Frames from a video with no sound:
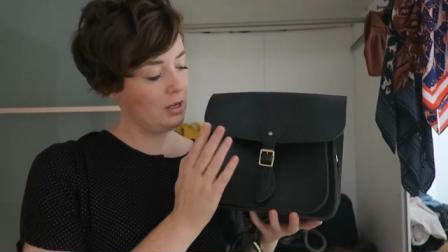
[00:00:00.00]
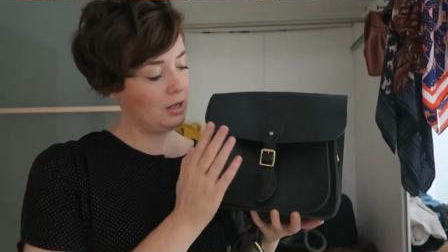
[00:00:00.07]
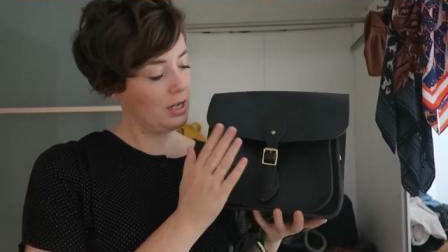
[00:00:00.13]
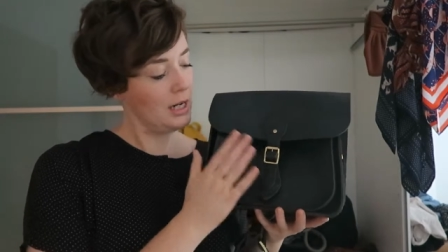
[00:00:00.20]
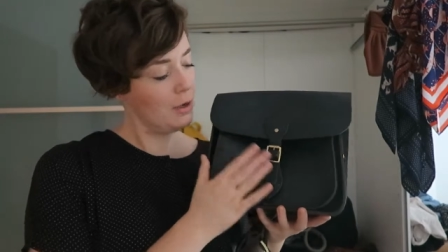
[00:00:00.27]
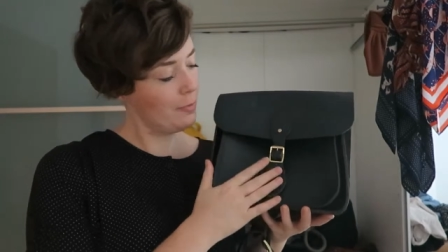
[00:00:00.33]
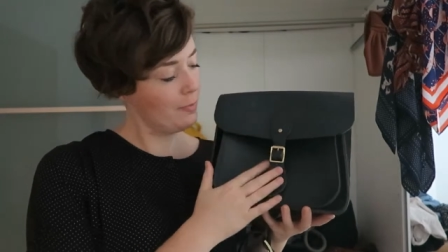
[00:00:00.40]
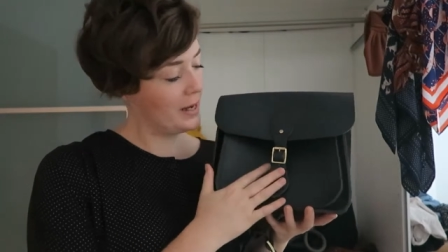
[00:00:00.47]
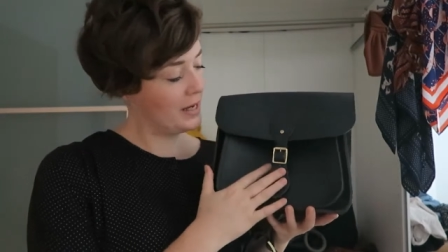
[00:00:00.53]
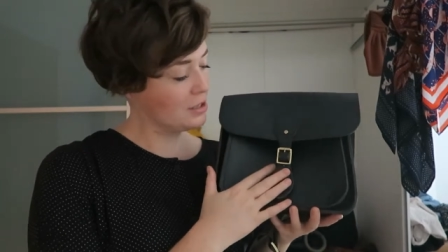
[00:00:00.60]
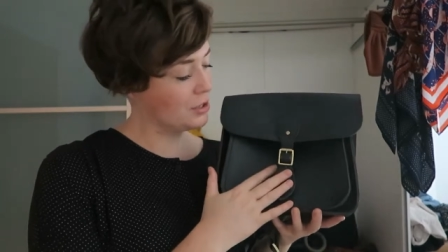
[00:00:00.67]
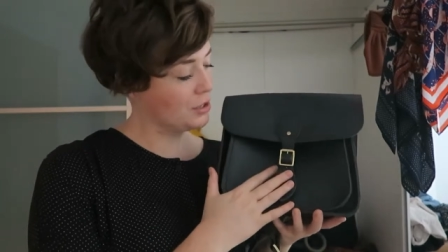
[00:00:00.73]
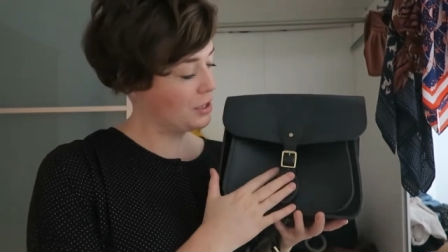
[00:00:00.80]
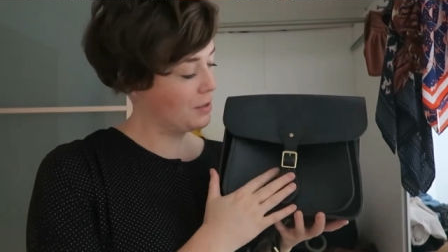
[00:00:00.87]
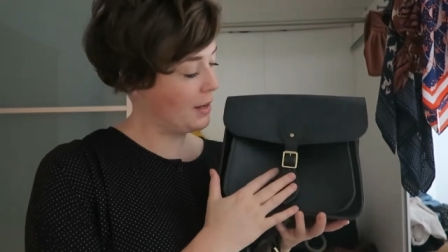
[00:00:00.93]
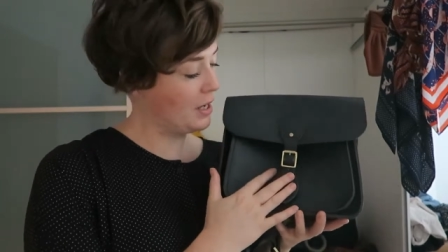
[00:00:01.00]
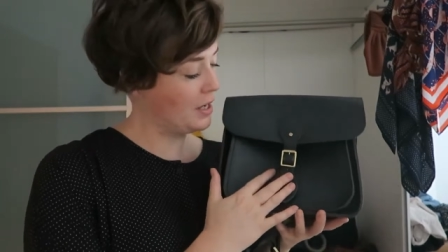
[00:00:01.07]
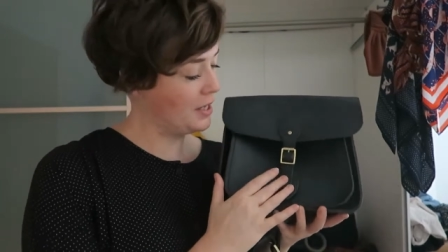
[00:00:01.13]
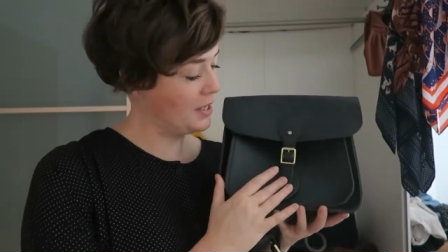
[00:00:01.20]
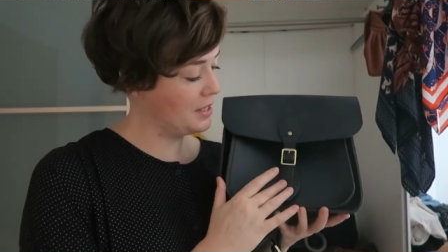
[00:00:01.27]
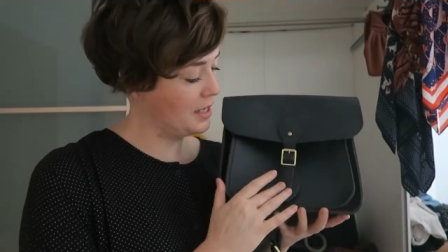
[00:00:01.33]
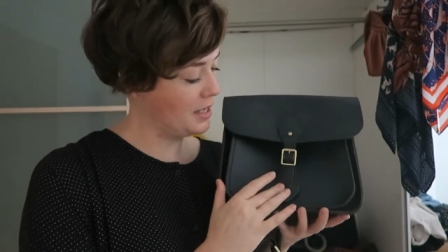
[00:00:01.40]
a little backstory
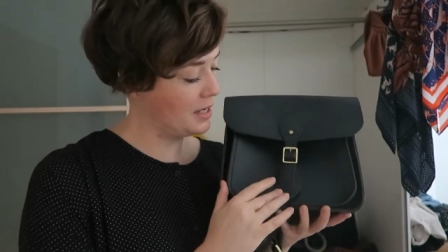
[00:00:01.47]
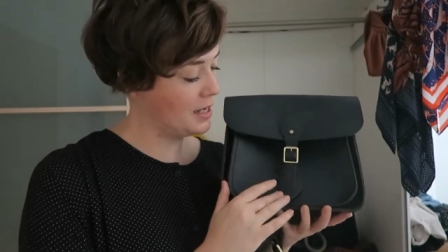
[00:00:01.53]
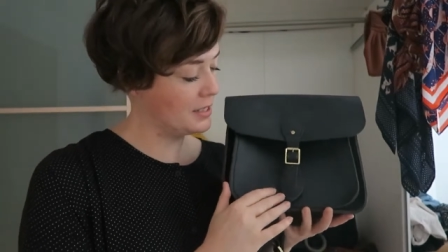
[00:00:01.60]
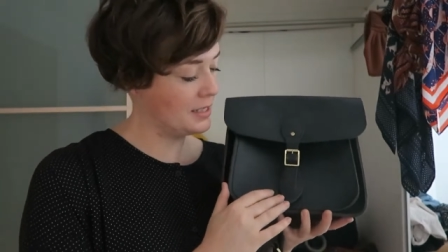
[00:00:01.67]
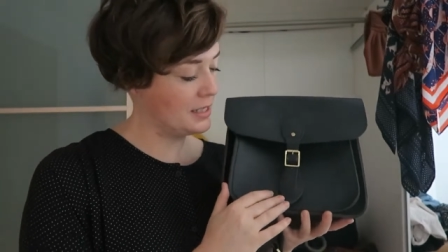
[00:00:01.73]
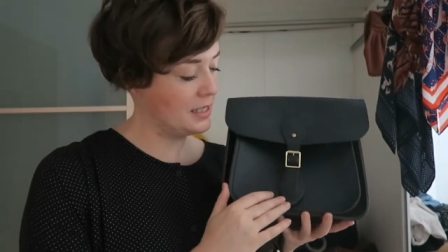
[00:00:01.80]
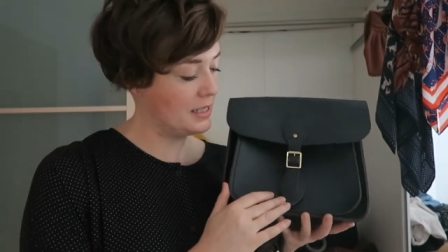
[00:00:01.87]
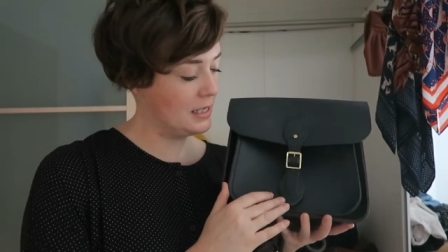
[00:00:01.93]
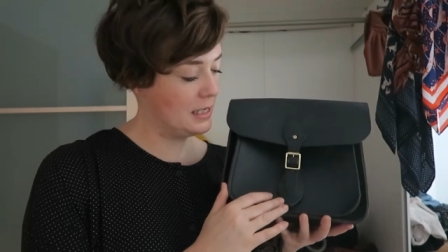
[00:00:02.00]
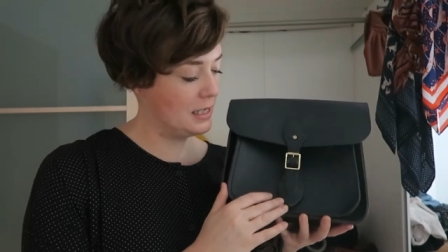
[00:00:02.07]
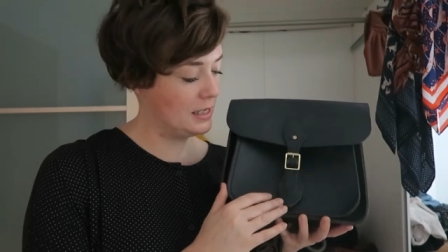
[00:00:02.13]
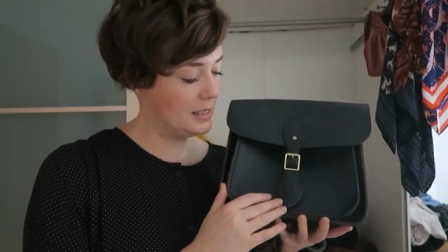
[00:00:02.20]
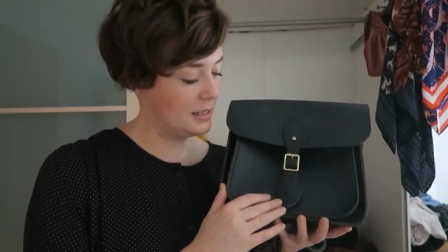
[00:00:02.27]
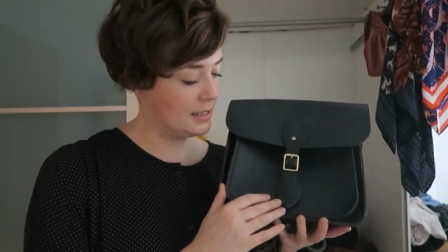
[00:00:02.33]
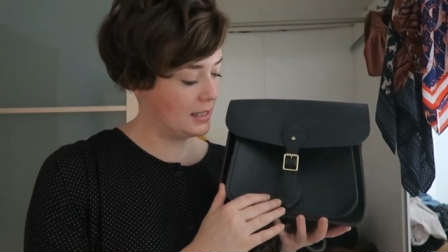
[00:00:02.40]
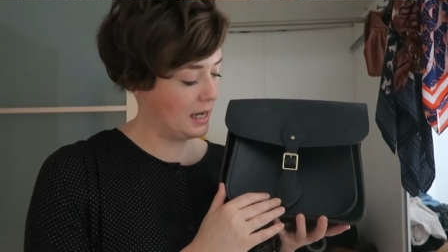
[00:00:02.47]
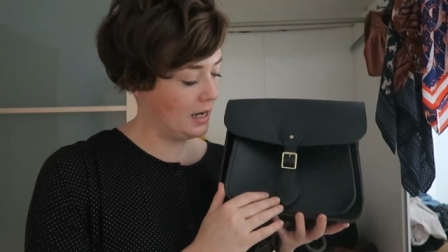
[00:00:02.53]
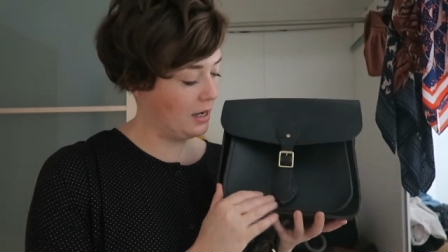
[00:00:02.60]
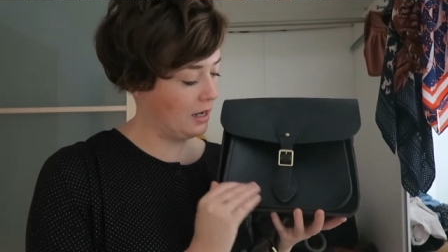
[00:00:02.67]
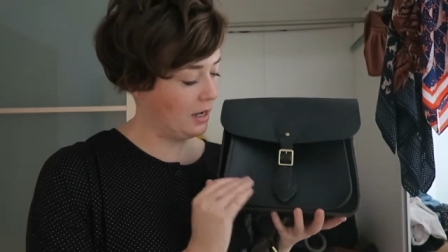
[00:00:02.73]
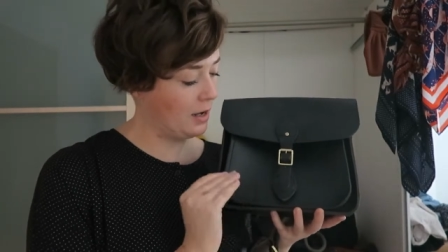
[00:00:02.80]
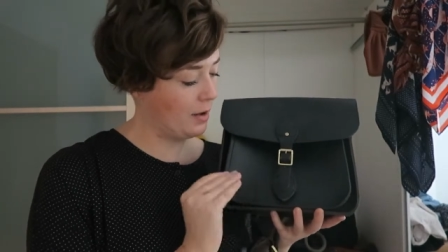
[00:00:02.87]
behind this is
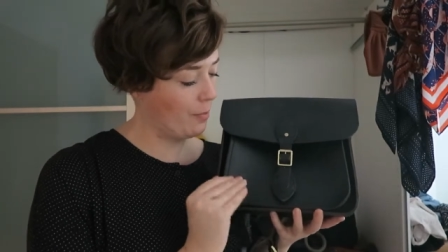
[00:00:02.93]
that